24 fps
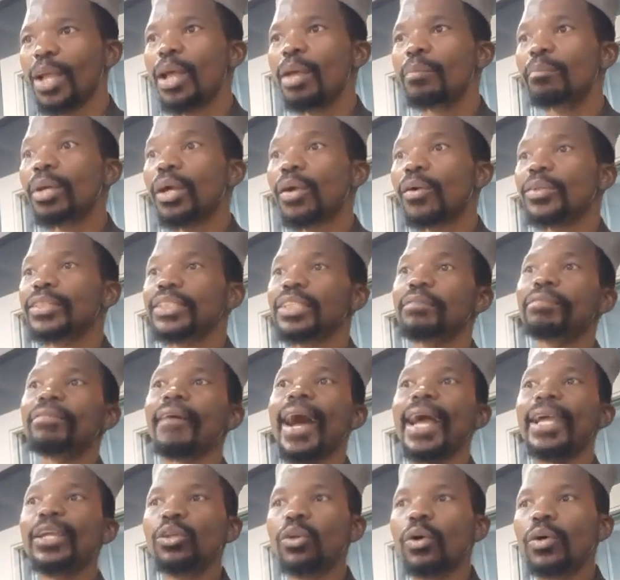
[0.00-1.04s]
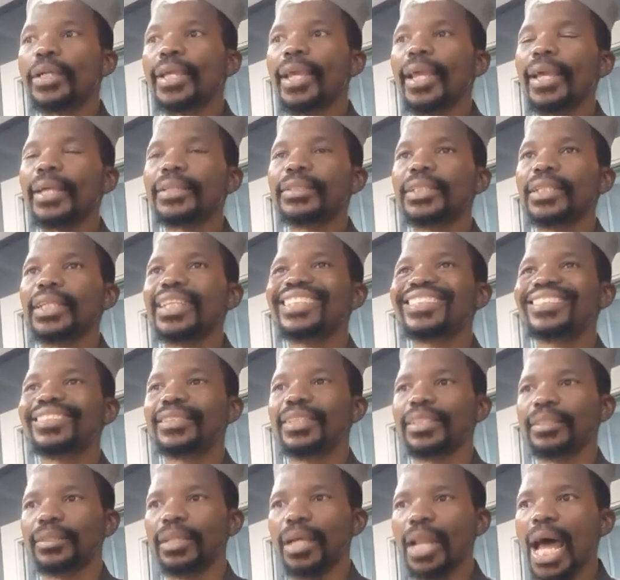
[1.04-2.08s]
Because if I look at
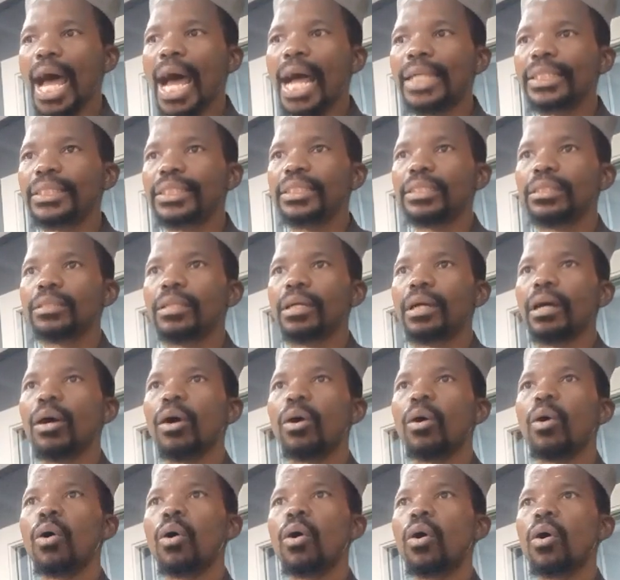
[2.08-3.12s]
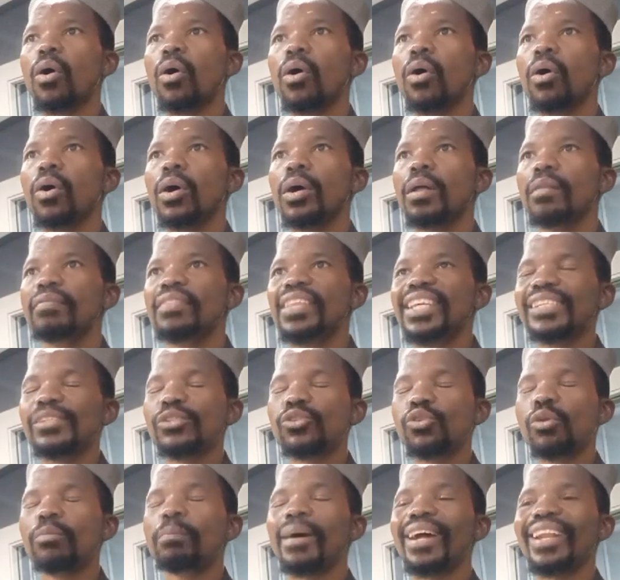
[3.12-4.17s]
istidraj, or these
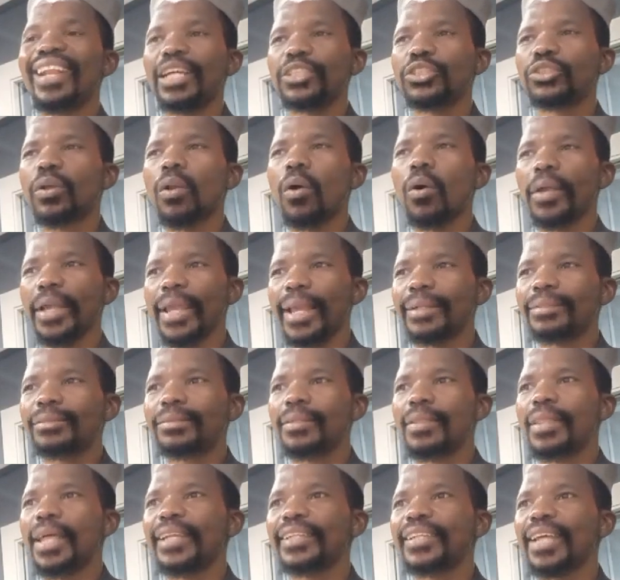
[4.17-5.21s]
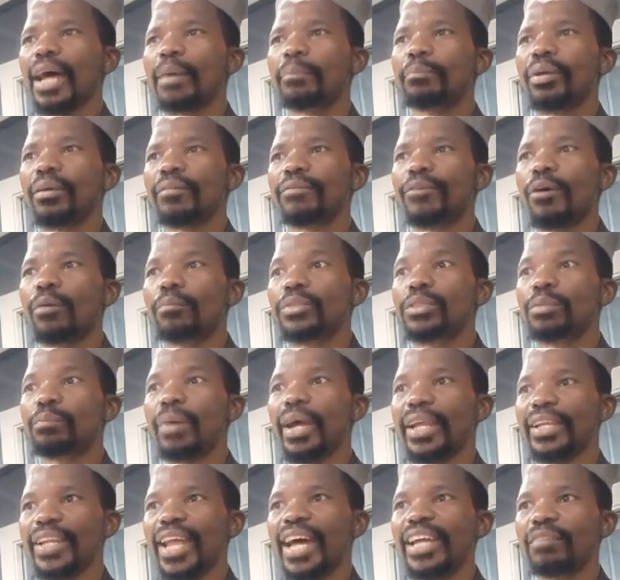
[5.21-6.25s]
supernatural acts that are performed
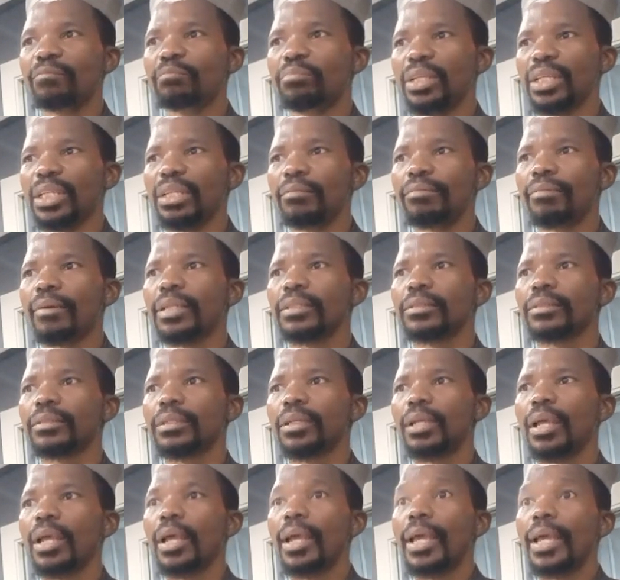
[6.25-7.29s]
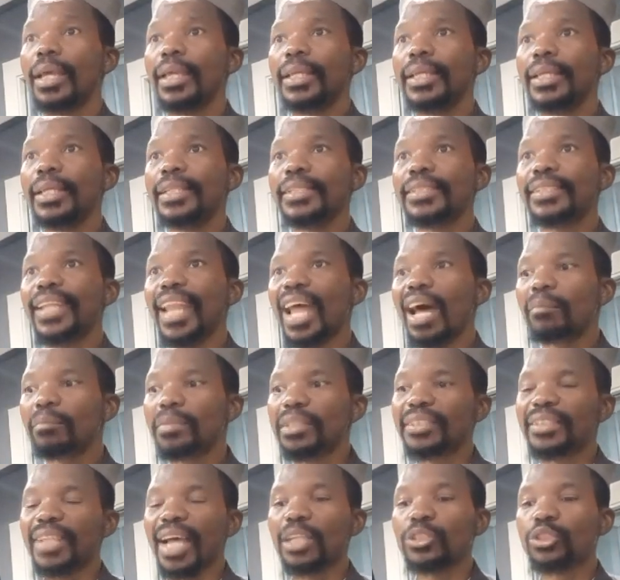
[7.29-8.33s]
by non-believers, in Islam,
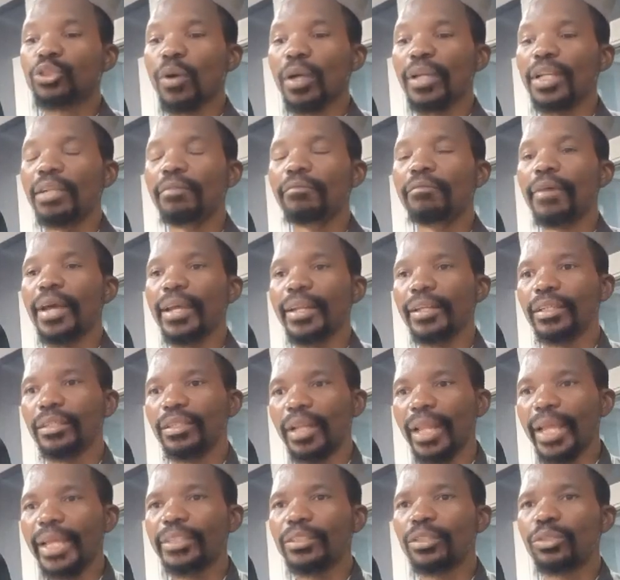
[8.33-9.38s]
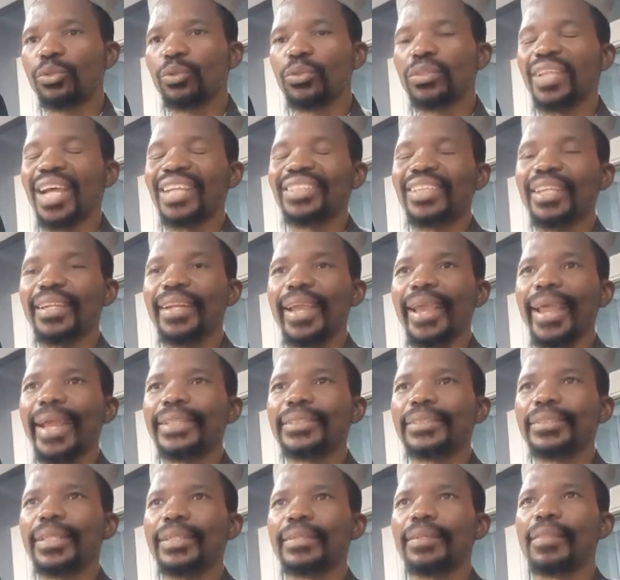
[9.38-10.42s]
it's actually very great, to such an
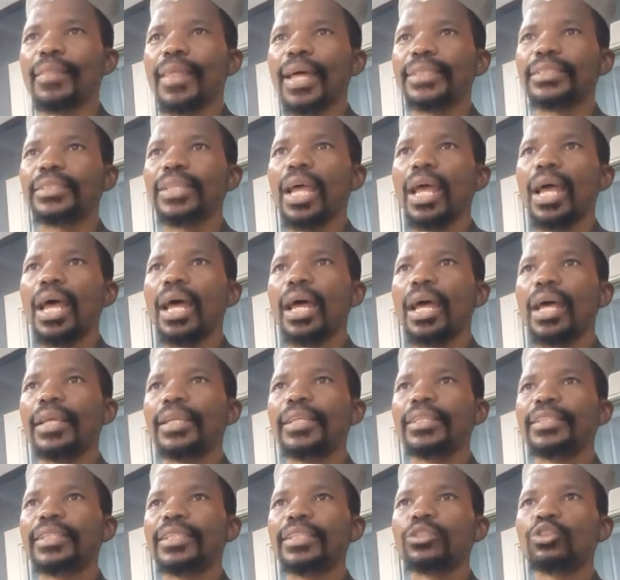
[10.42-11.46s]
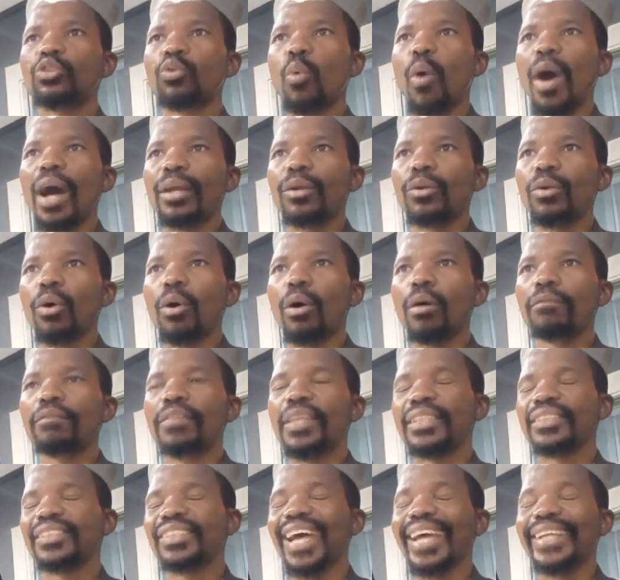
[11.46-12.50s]
extent that it is one of
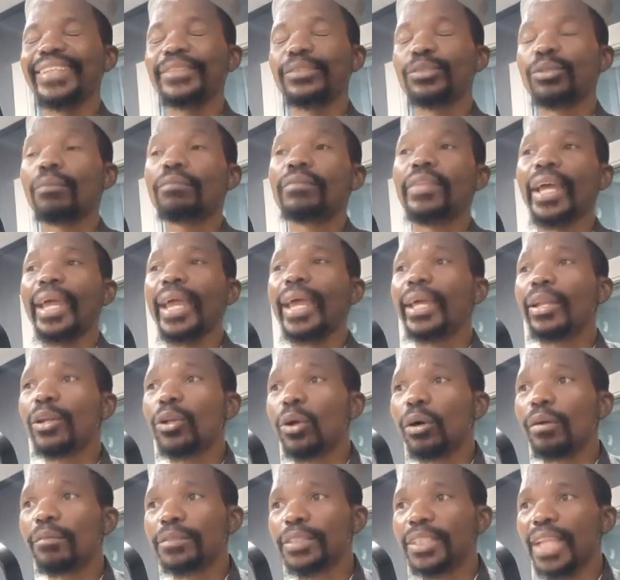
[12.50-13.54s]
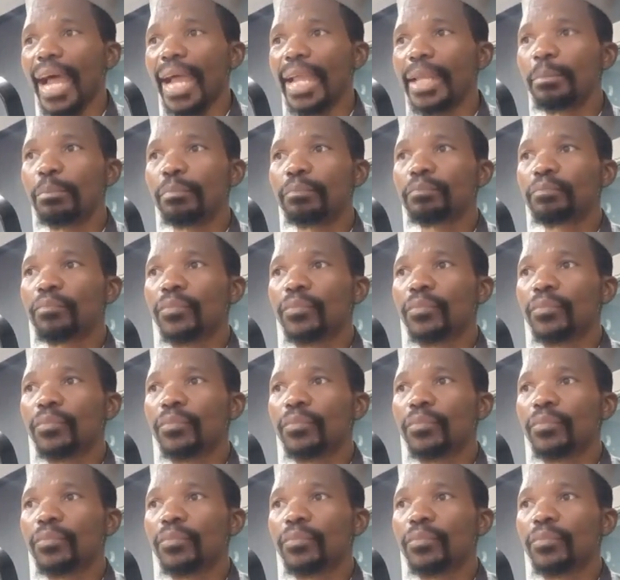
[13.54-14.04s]
the signs of the end of time.